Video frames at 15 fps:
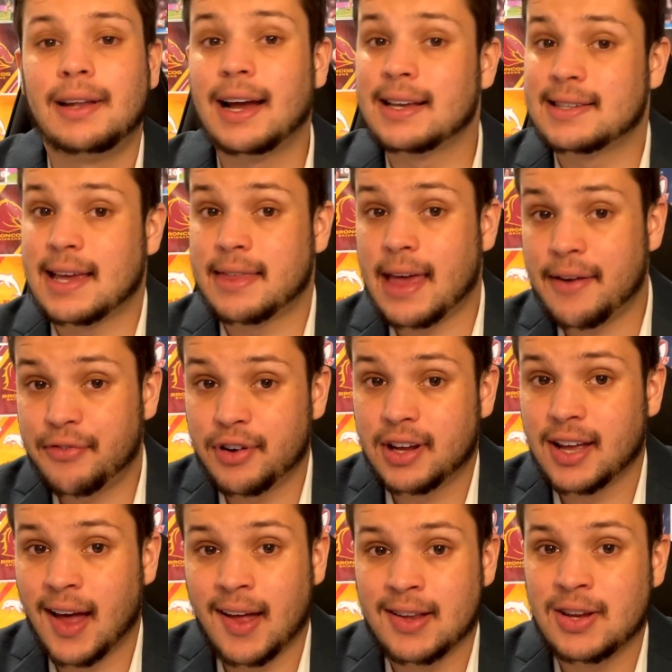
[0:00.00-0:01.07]
Like South
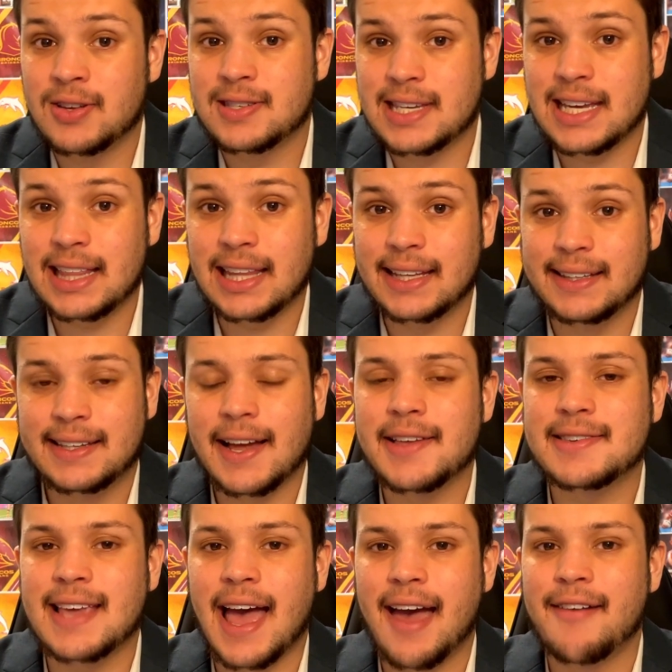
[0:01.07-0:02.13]
Africa, New Zealand
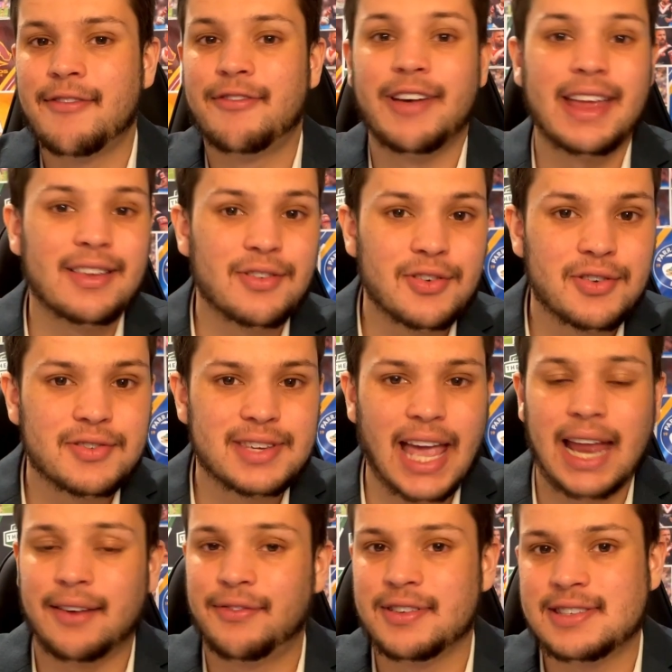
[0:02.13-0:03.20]
does have venues
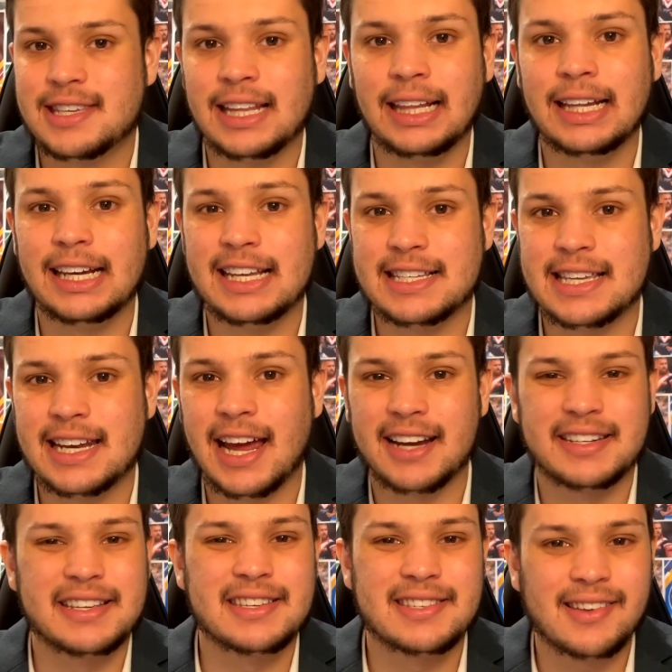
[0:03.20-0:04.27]
and facilities that
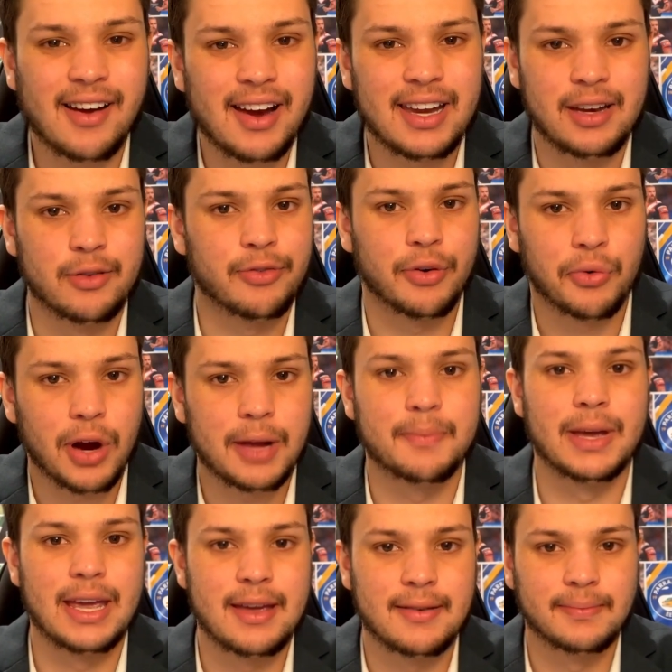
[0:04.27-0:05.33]
are designed for
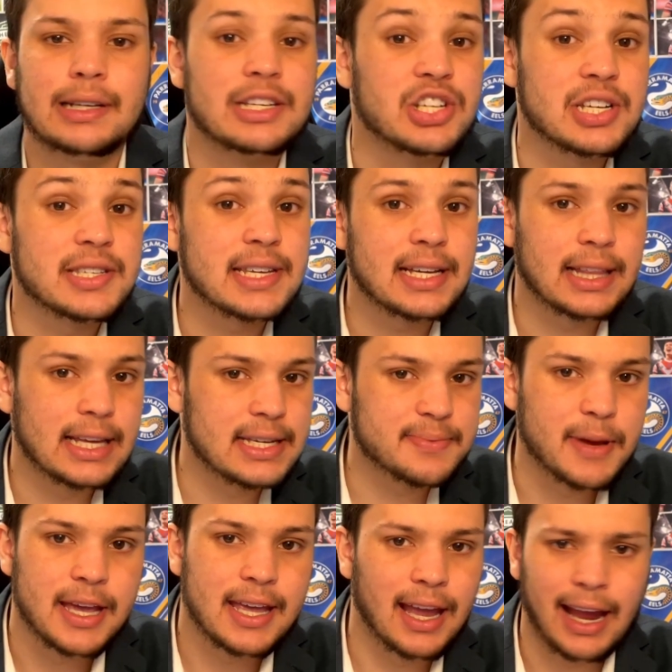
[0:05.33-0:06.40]
rugby. Logistically
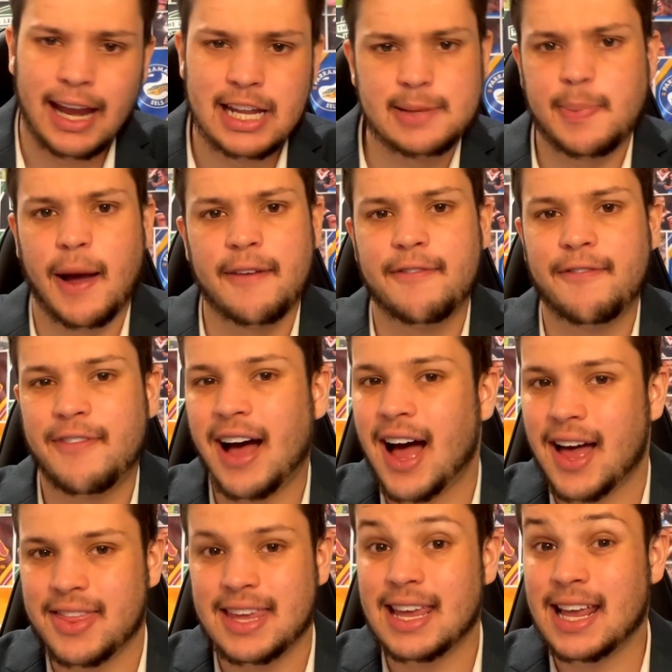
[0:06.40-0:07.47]
speaking, it is by
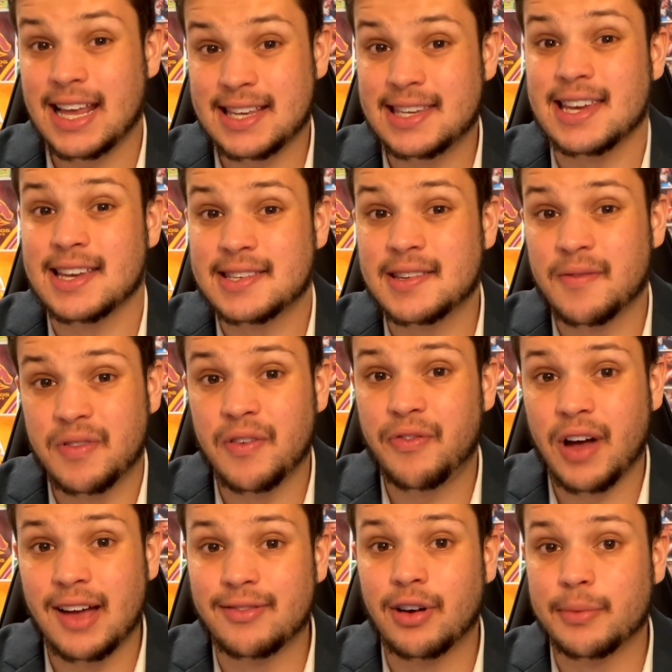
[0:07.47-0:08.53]
far the easiest of the 5